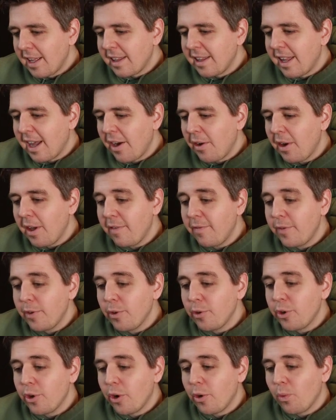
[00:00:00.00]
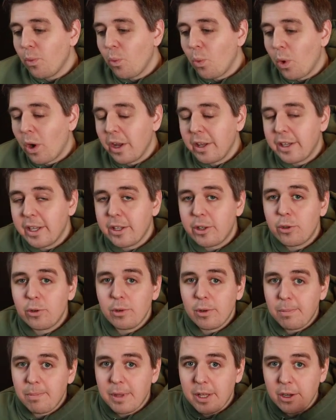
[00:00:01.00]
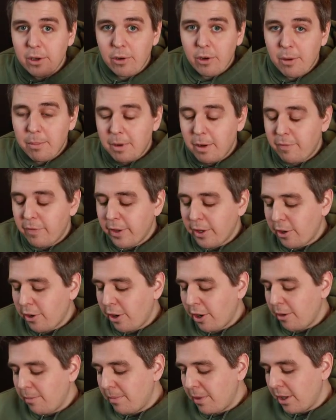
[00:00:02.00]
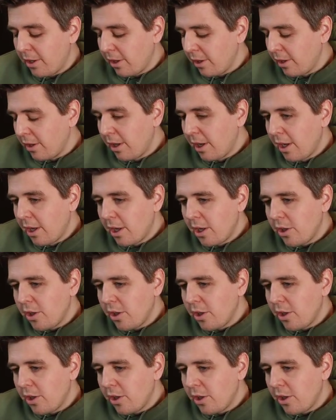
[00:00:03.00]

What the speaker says: Now, if you don't want it to appear above the cart button,